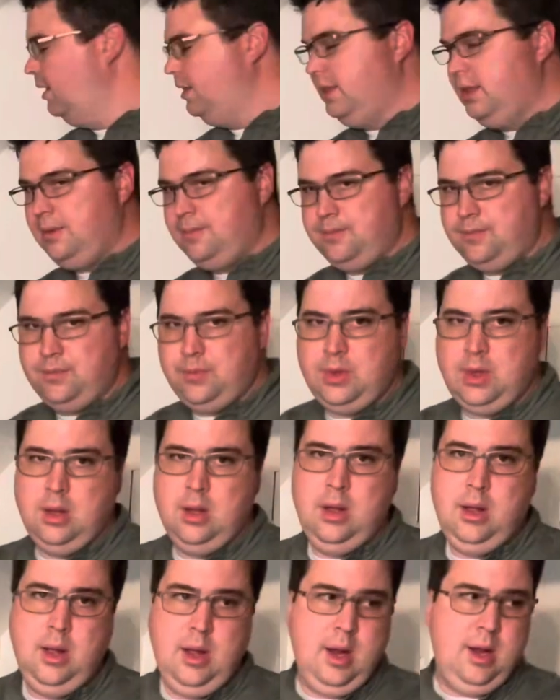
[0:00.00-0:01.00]
And,
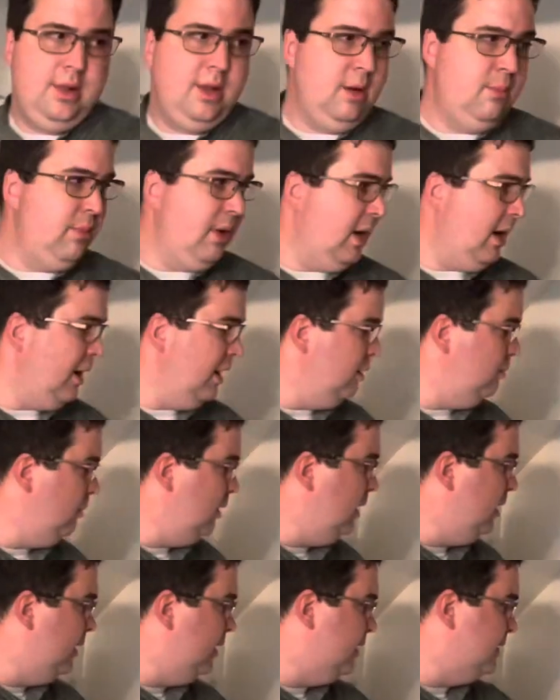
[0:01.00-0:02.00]
and then
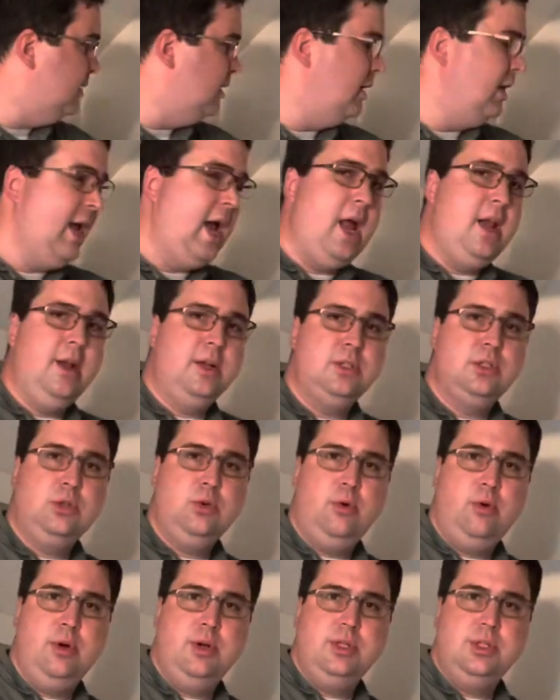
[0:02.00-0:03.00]
behind me is an attic
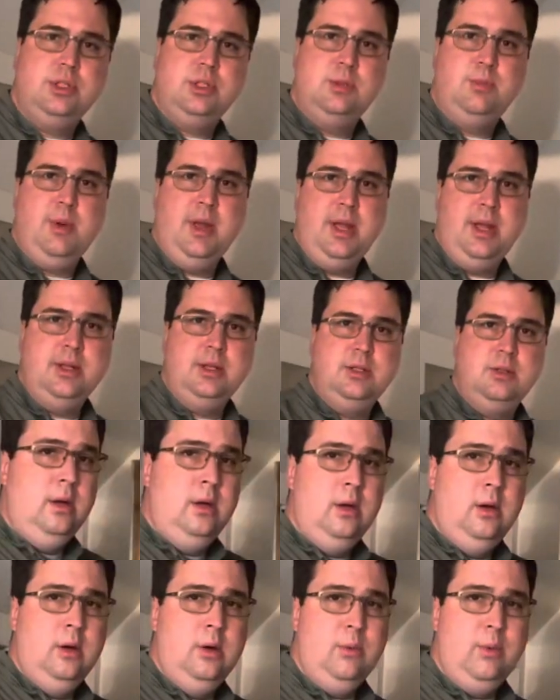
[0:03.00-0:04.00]
storage space.
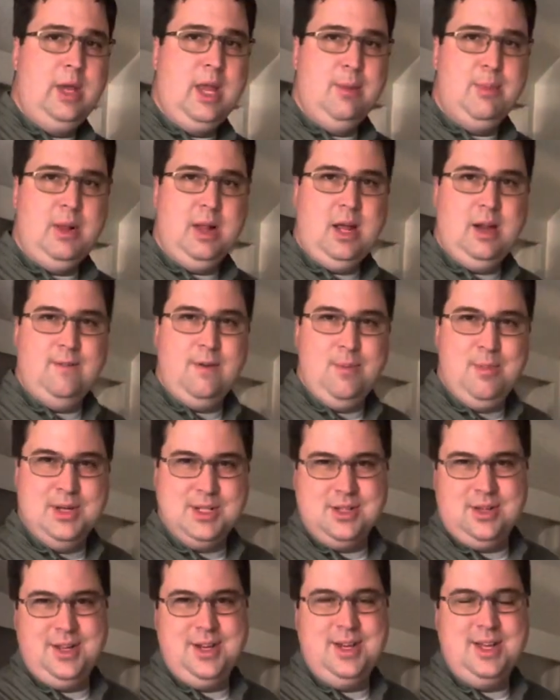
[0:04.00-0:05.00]
We keep a lot of our
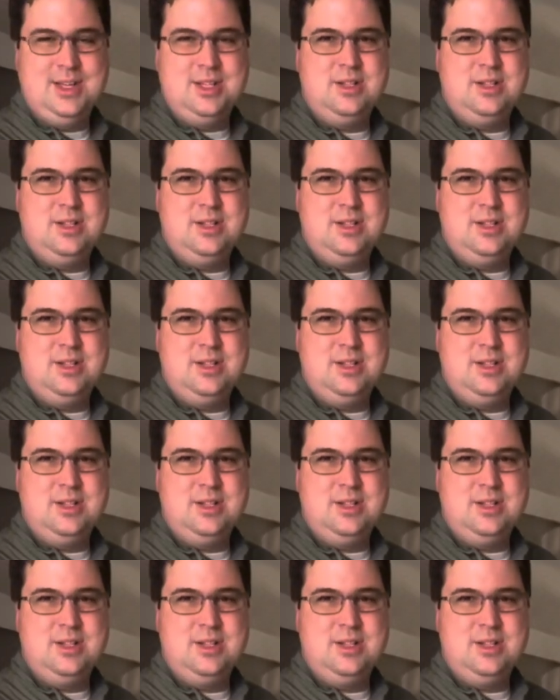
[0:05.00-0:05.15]
miscellaneous